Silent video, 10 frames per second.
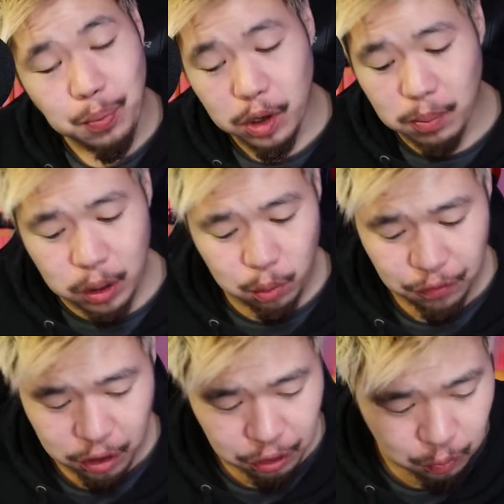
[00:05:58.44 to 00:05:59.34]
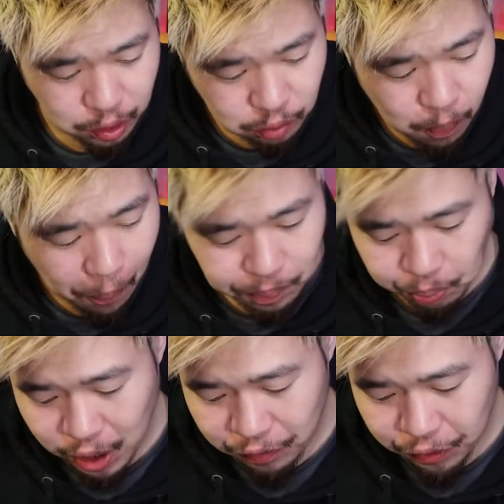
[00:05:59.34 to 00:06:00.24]
don't microwave your onion rings.
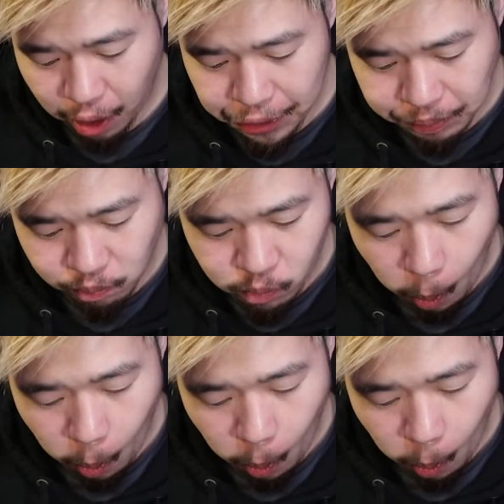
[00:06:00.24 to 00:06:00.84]
Definitely not it.